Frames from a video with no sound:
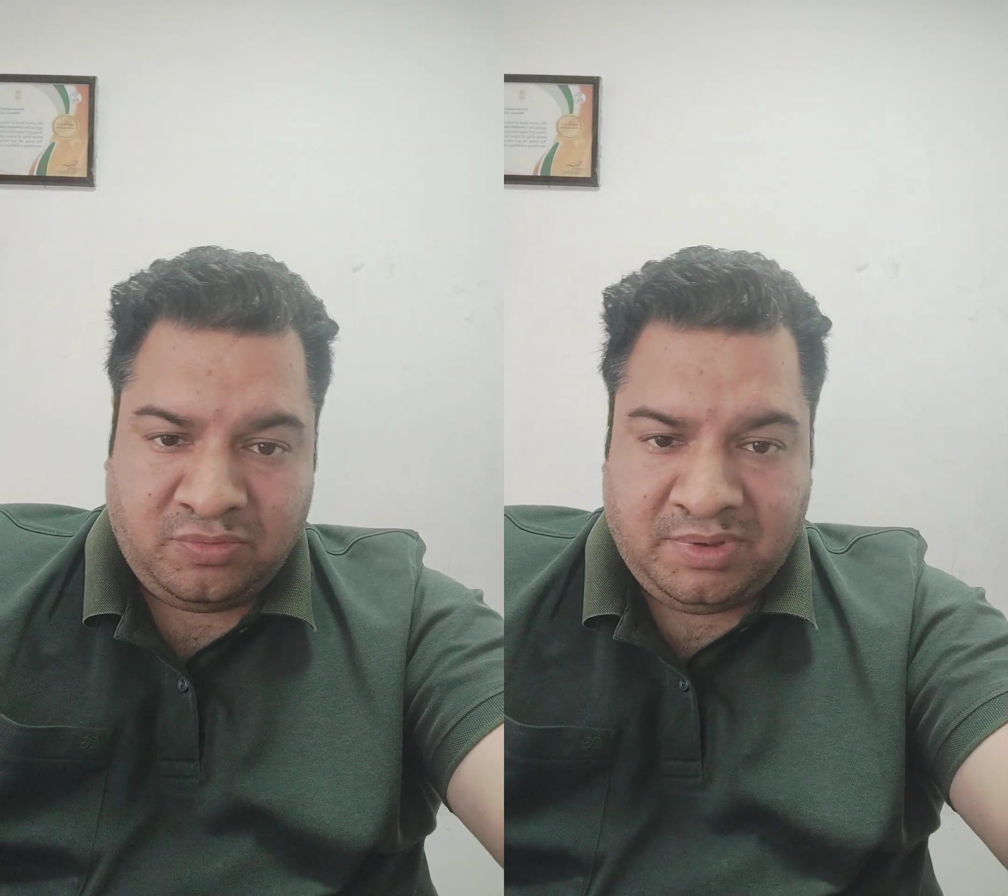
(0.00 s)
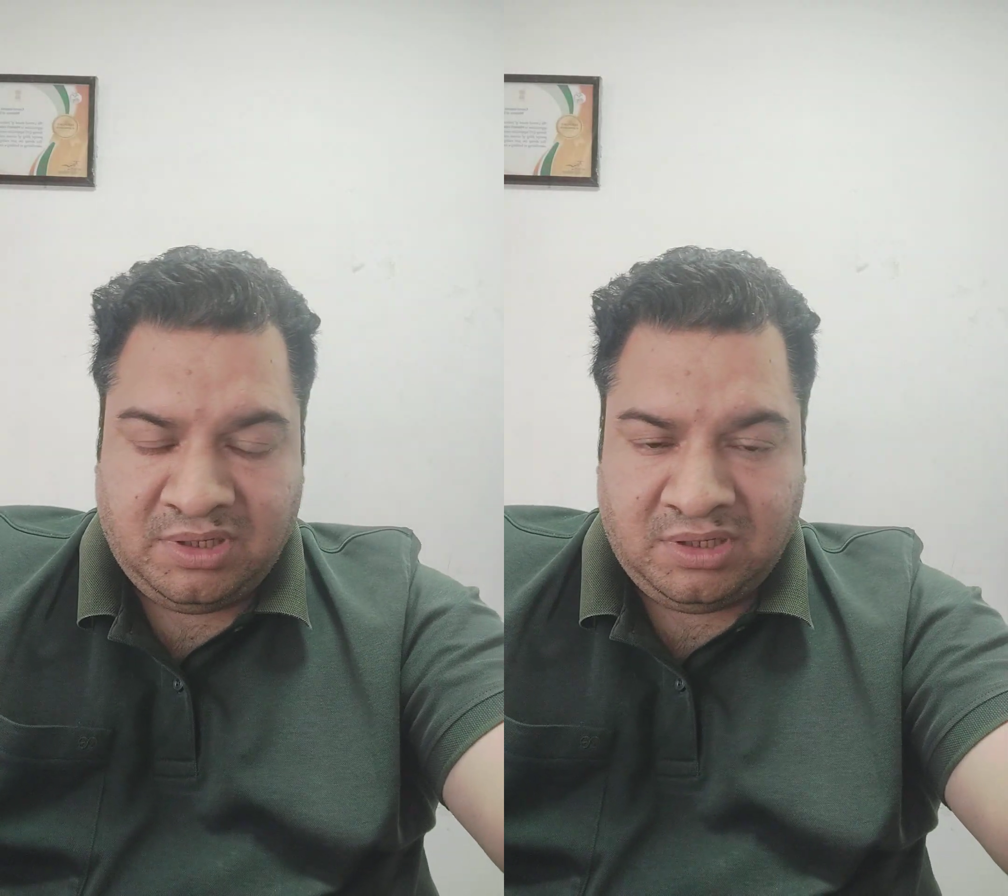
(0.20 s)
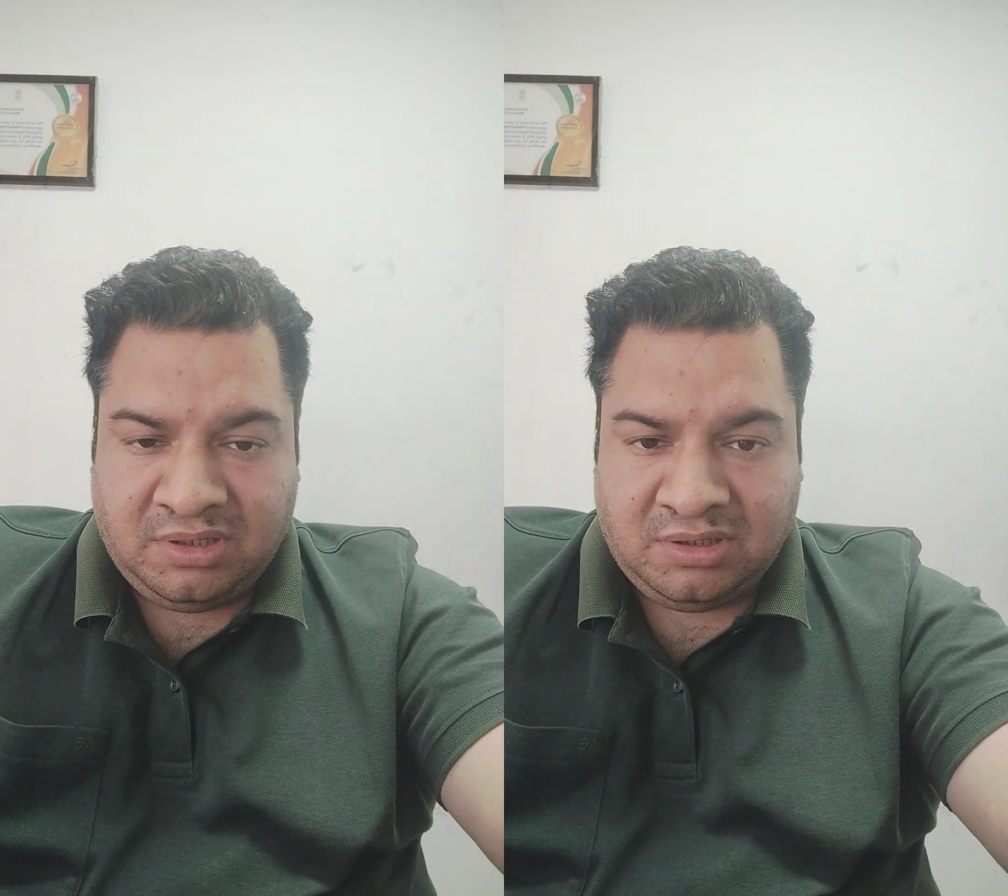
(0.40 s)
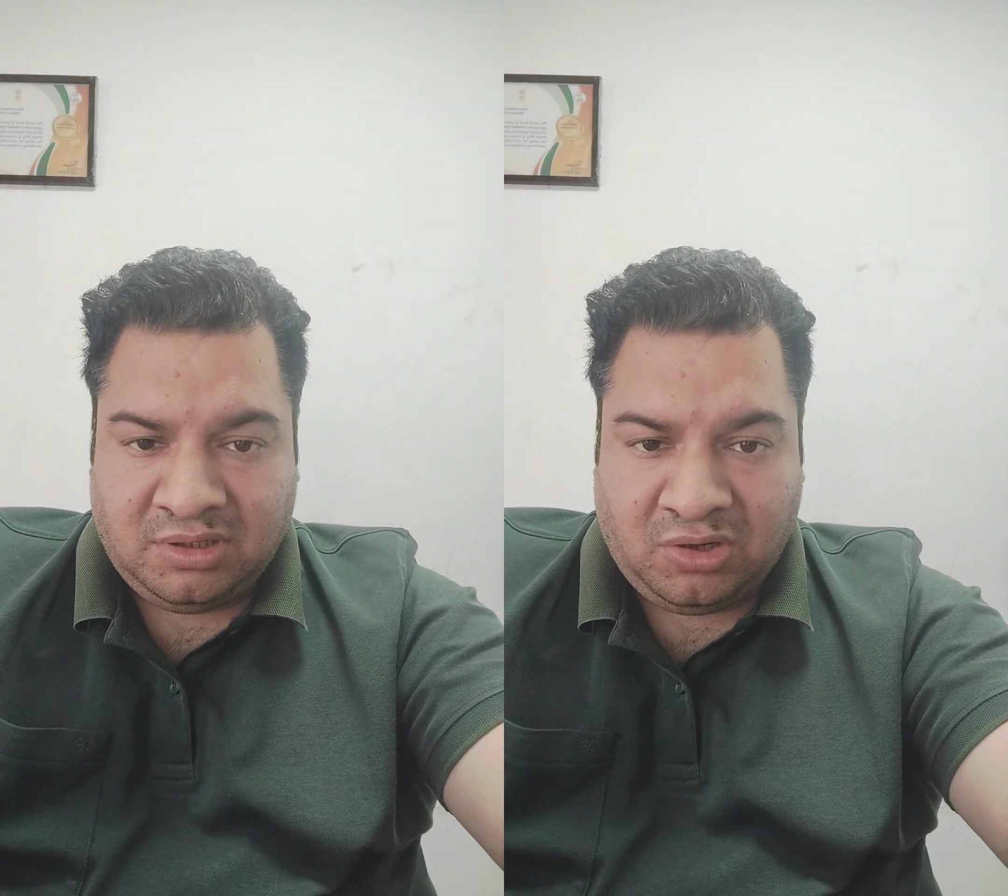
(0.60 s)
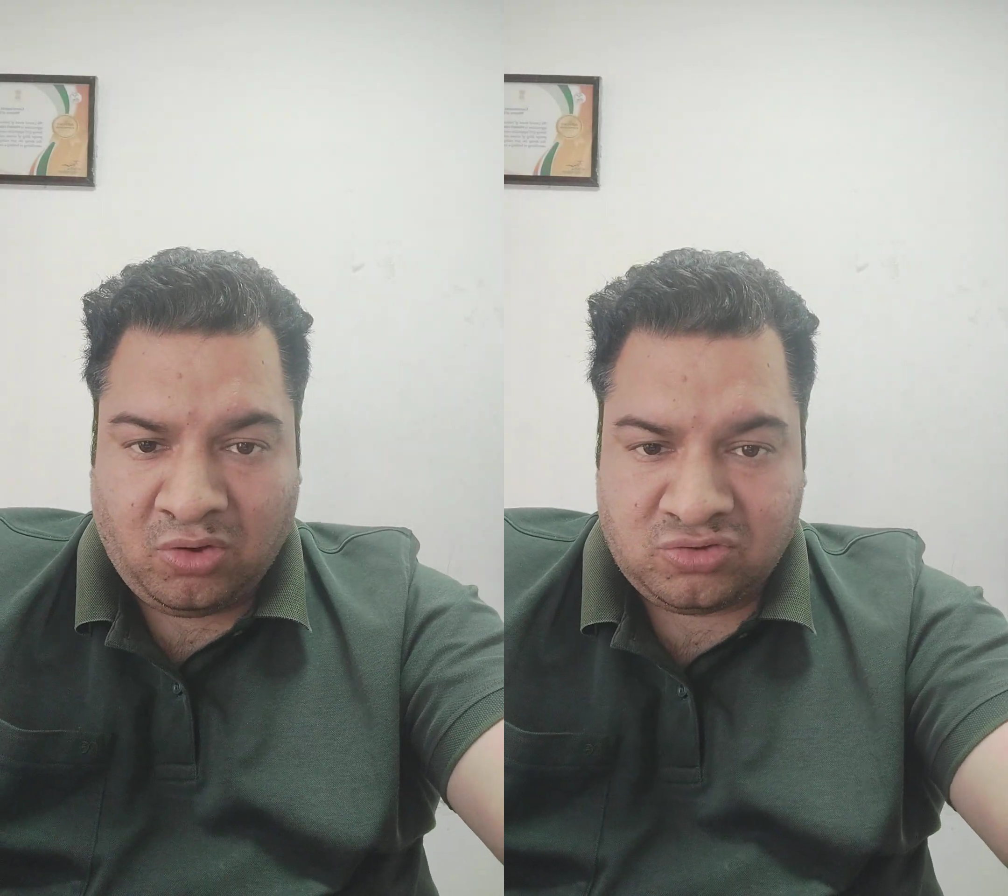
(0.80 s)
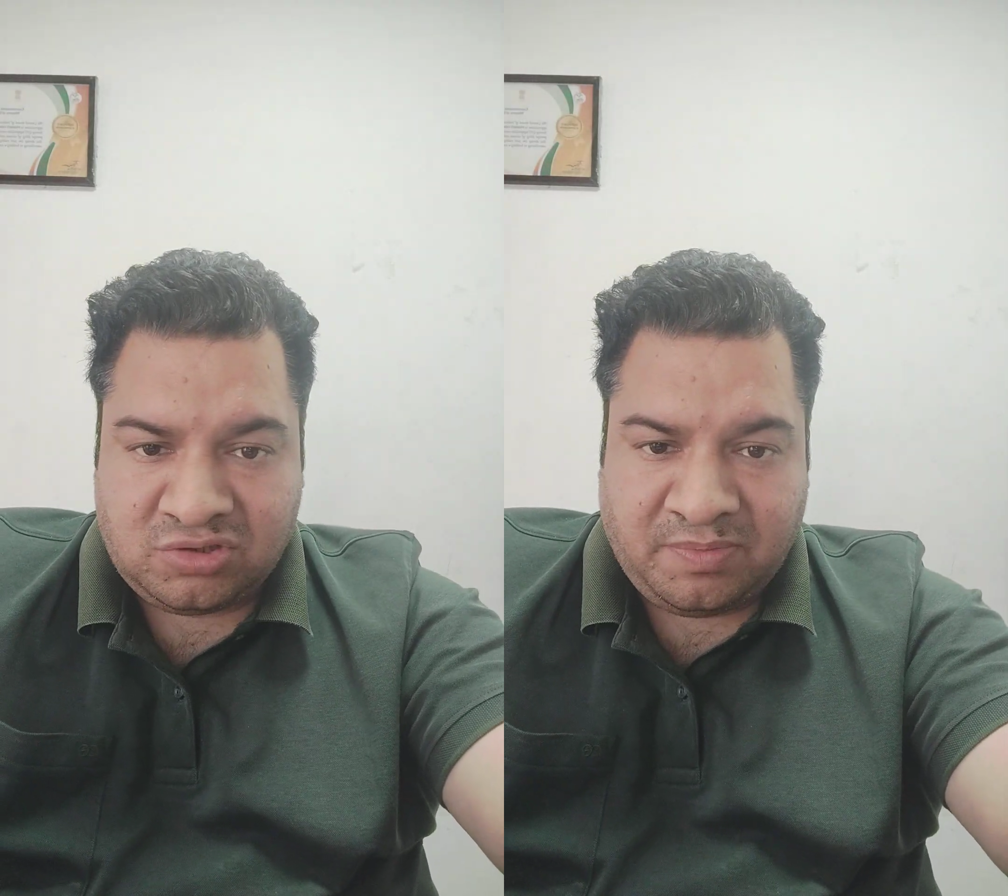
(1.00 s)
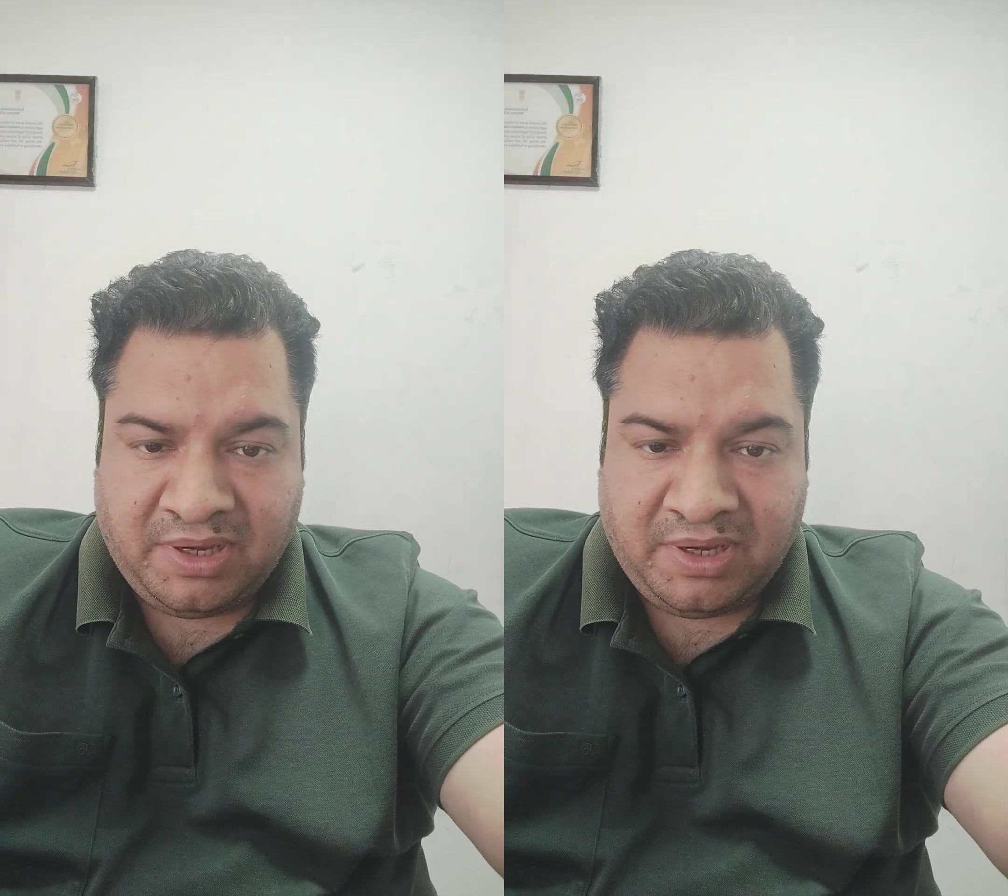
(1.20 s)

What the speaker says: be launched